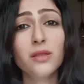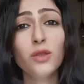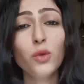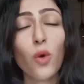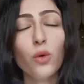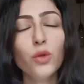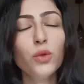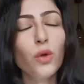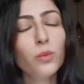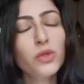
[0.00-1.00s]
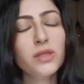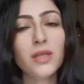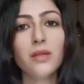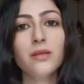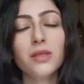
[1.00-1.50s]
You could almost
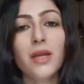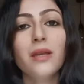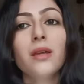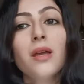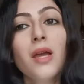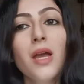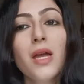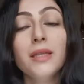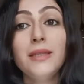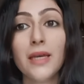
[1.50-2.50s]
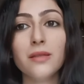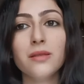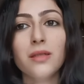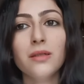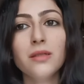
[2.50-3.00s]
sense like, yes,
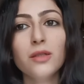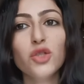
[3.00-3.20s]
there is a